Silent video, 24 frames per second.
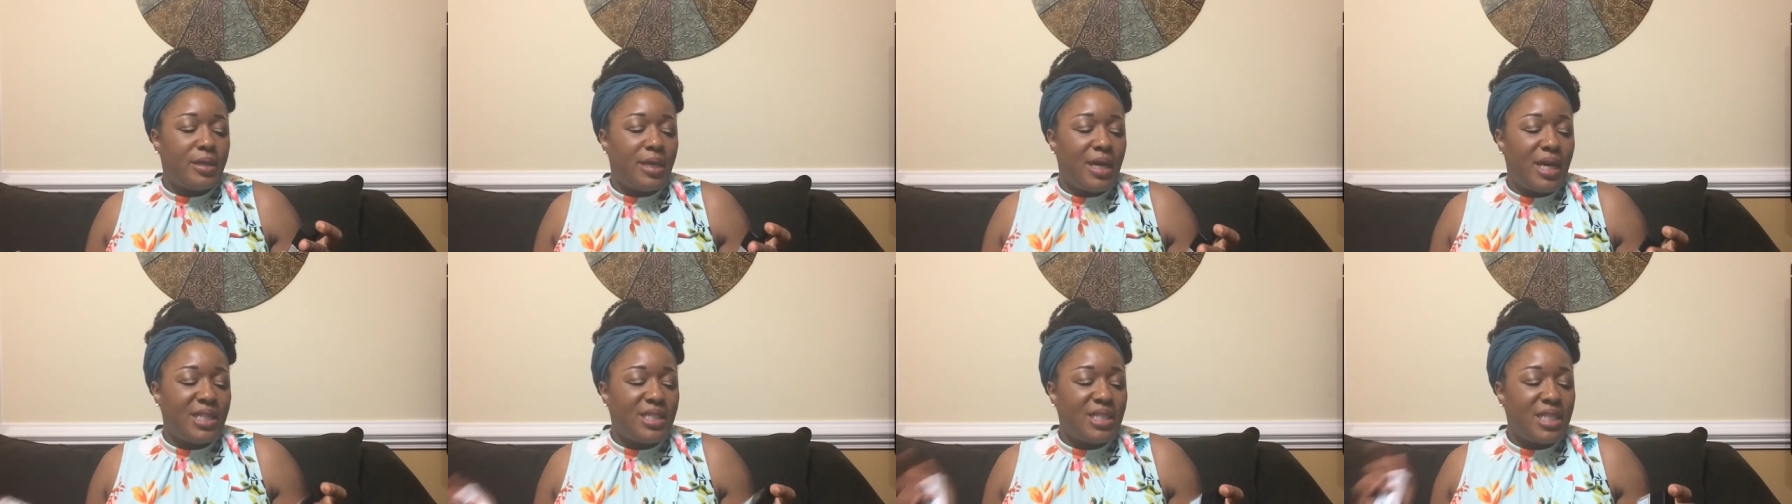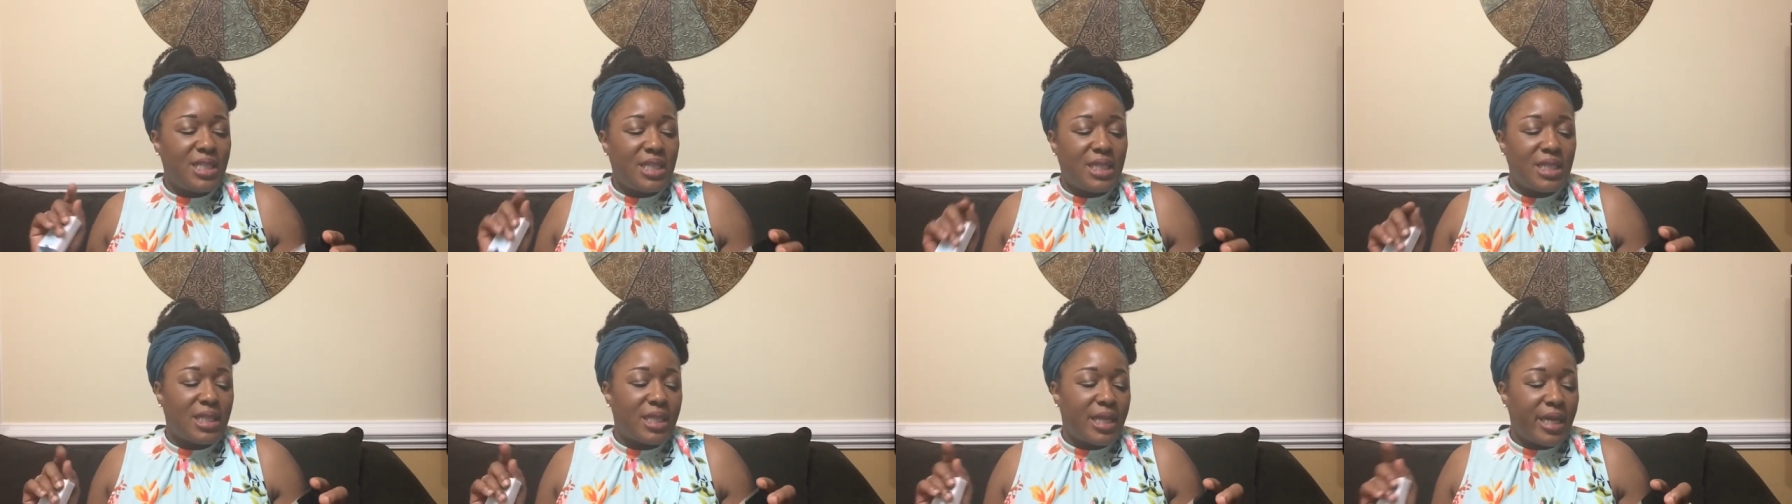I
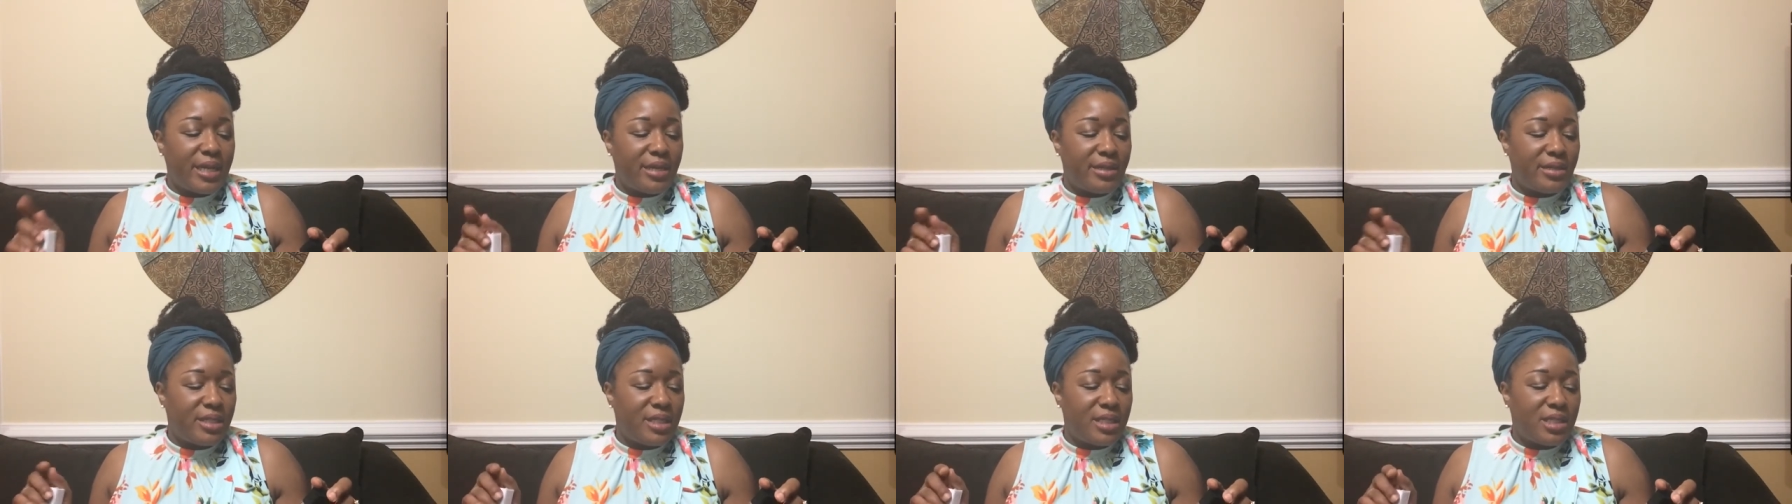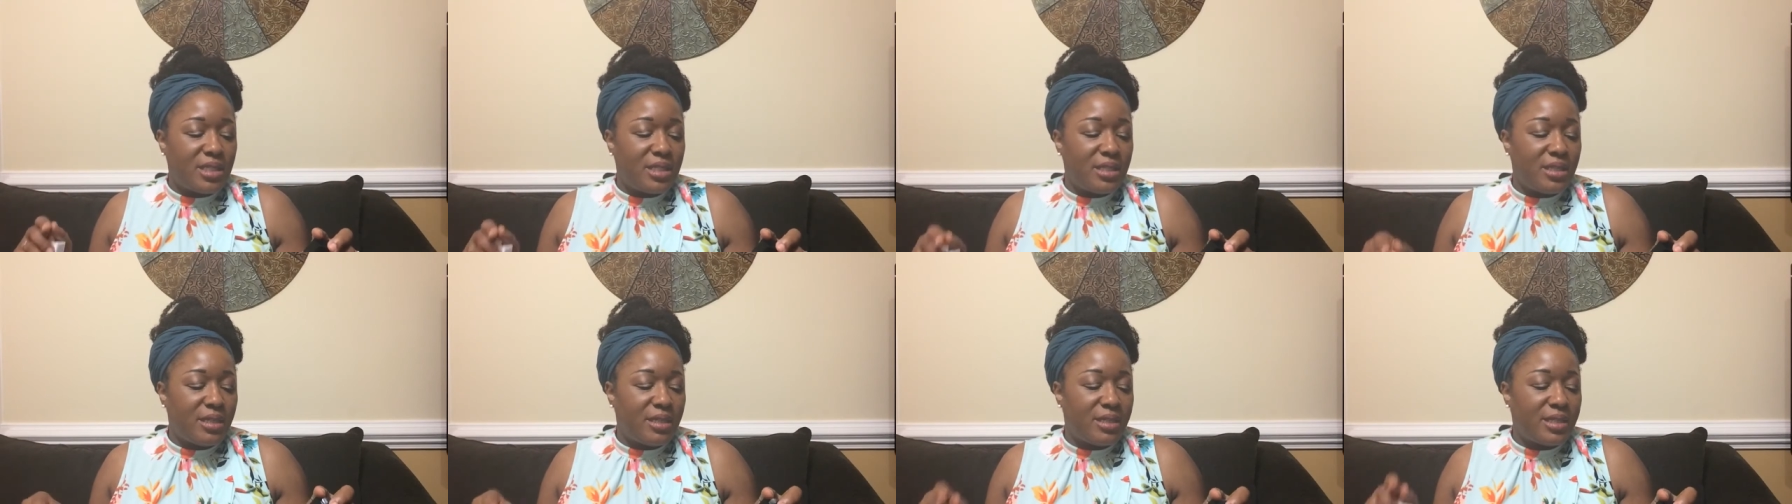did it later
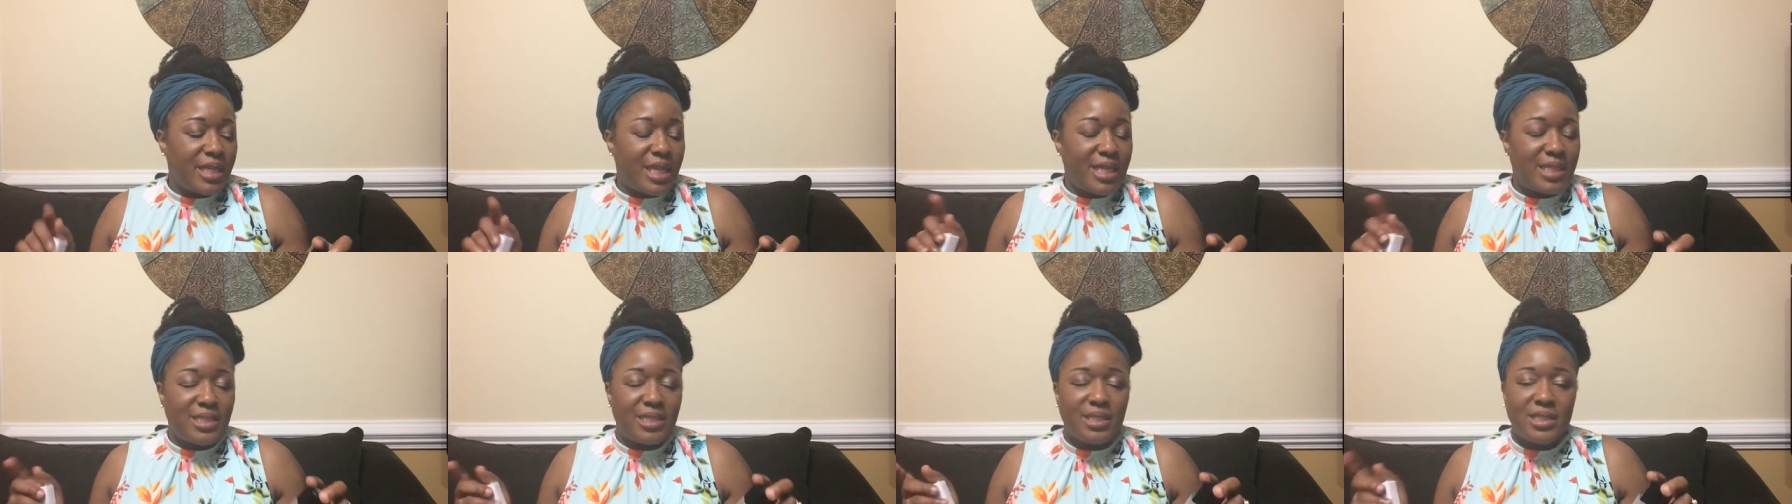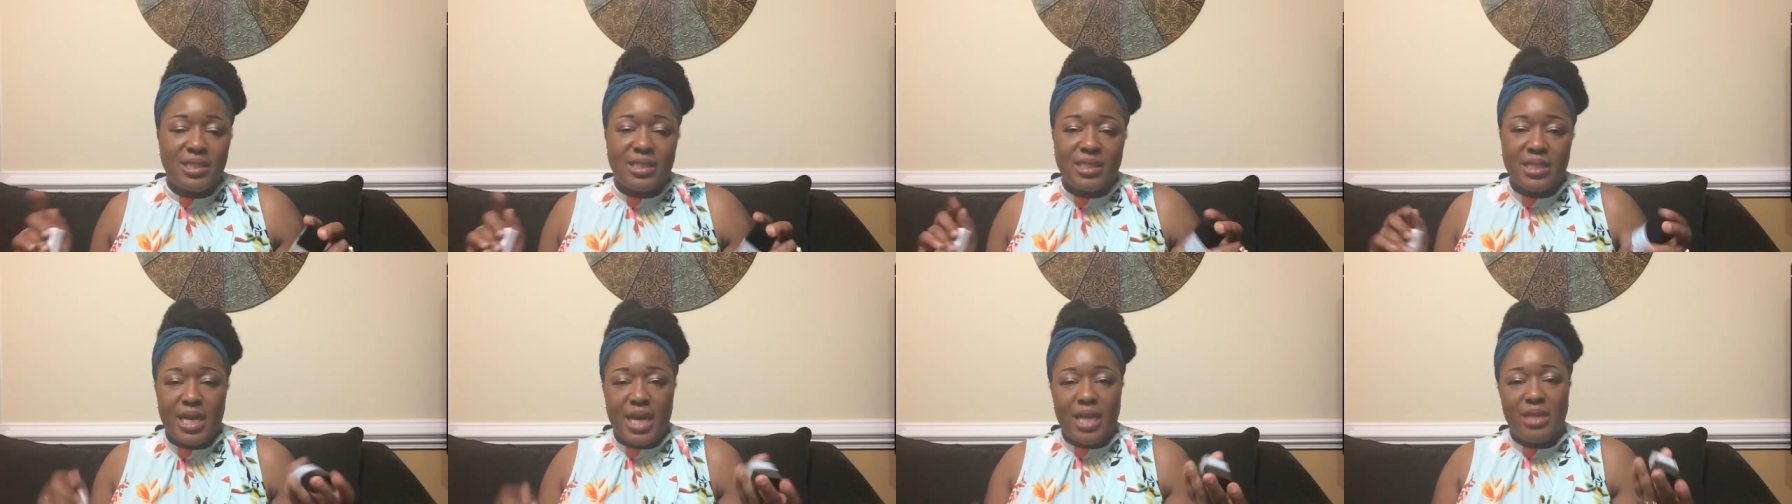this year and not
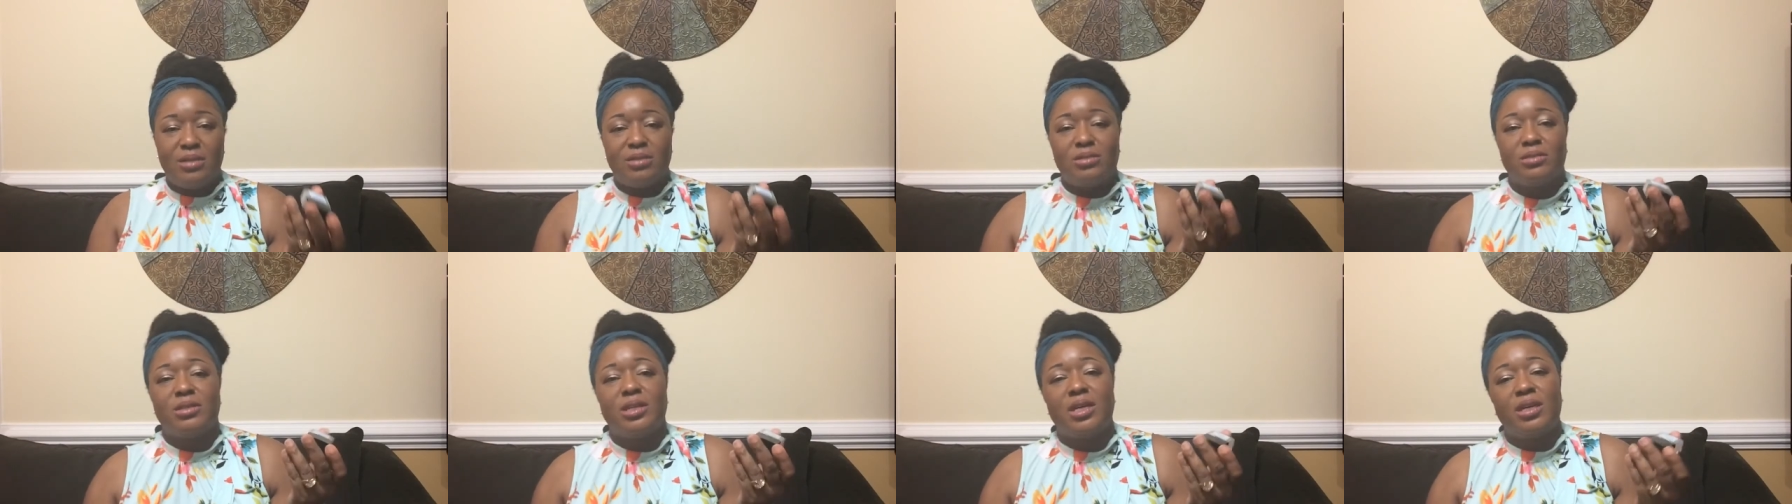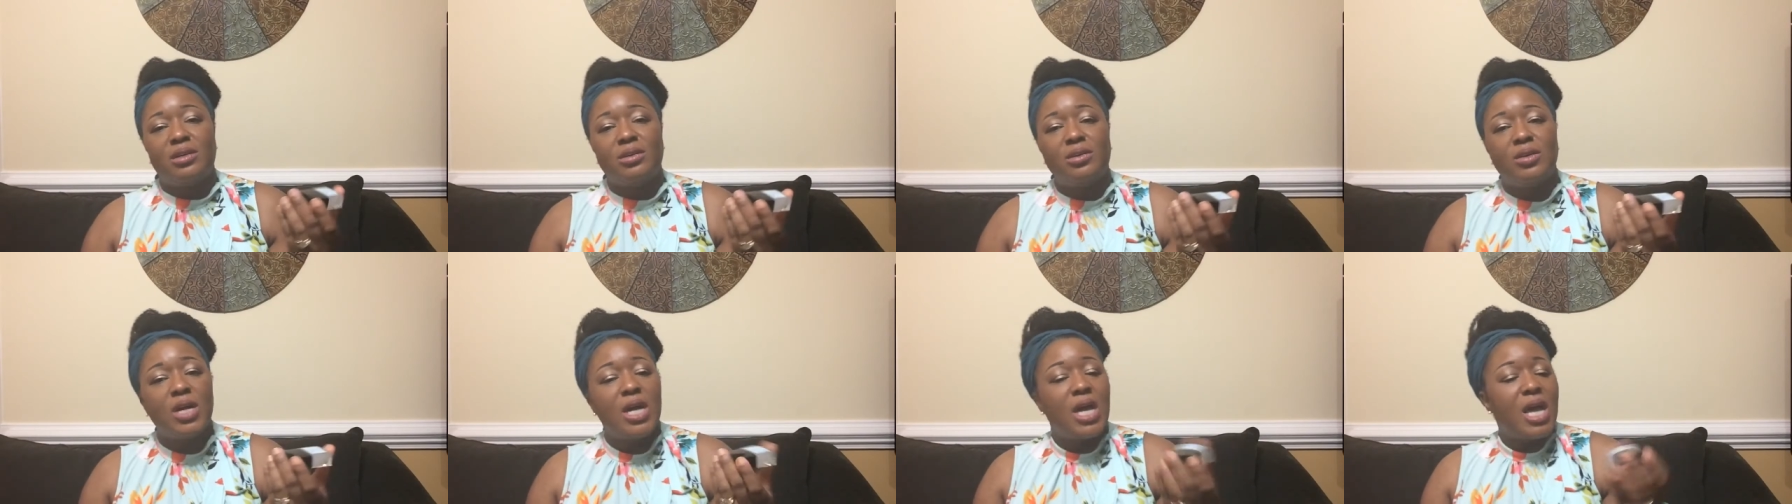just I don't
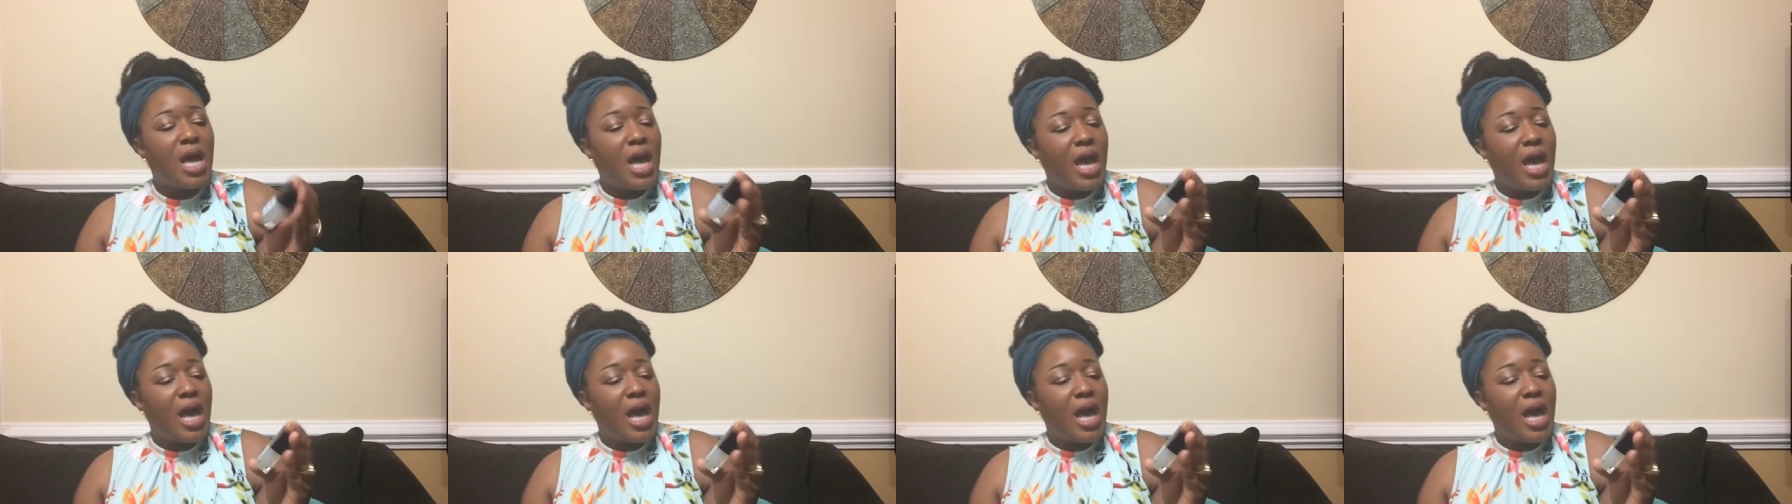know.